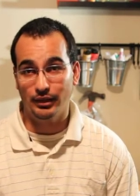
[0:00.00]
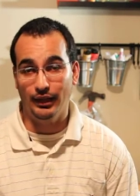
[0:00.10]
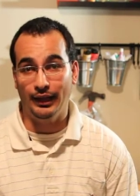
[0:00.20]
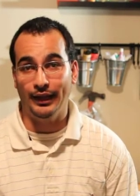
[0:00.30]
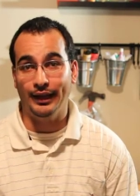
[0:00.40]

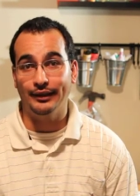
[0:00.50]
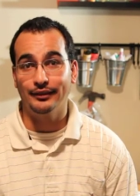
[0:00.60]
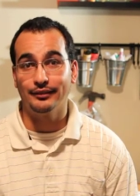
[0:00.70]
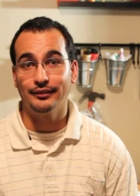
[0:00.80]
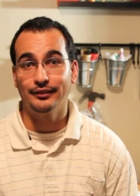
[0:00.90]

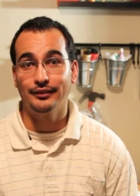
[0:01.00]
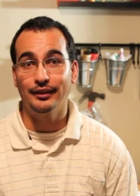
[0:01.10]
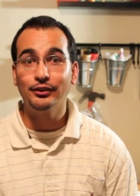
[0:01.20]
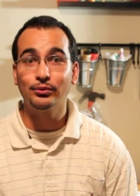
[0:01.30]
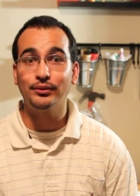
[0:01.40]
And
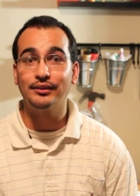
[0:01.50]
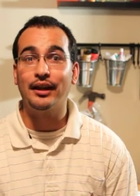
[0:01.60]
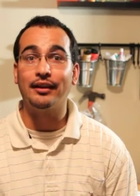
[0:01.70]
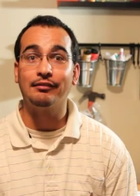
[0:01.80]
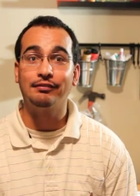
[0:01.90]
this was
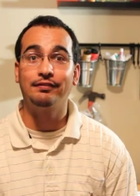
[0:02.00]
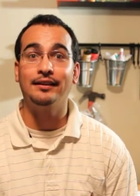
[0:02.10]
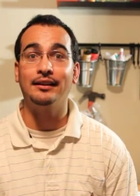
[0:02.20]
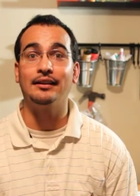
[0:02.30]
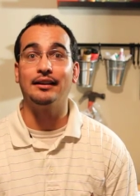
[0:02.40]
not
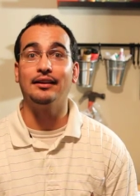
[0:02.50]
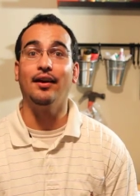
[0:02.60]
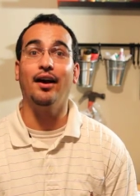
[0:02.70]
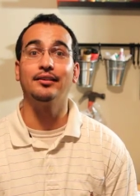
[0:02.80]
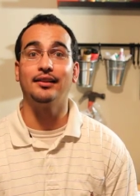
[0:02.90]
fit in
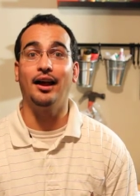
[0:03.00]
God's